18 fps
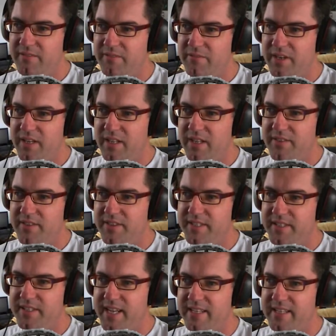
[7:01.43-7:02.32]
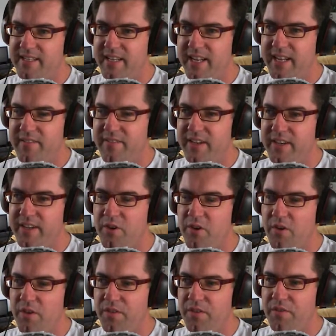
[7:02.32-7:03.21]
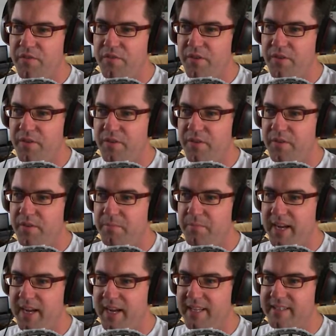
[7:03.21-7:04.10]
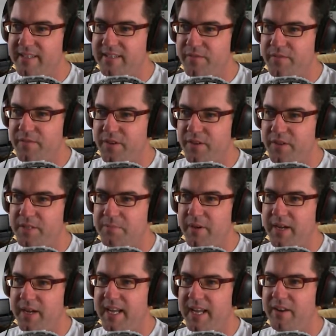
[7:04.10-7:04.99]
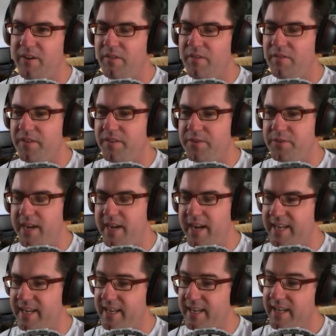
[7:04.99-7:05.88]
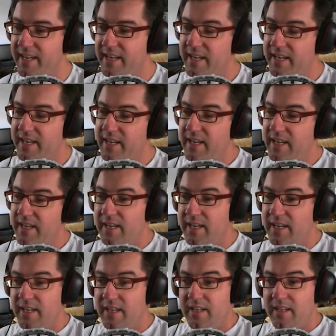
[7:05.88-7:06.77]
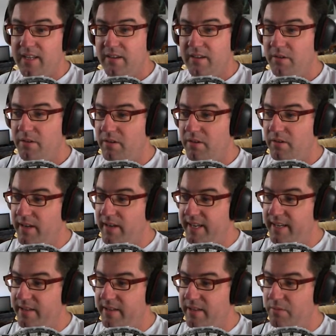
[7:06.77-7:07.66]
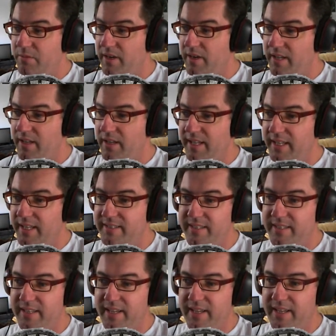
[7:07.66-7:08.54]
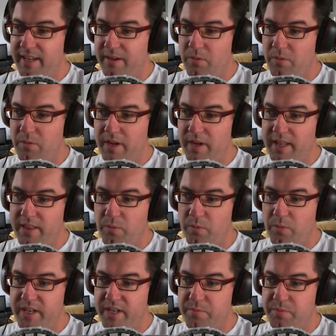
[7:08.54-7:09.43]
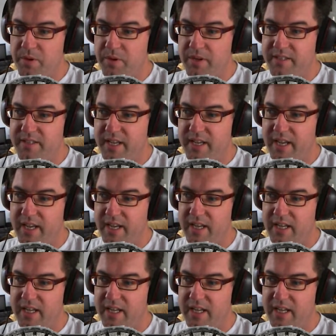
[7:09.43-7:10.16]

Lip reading: well, this hasn't even gone through past the first part of the track. Alright, well, let's see where the winch points are.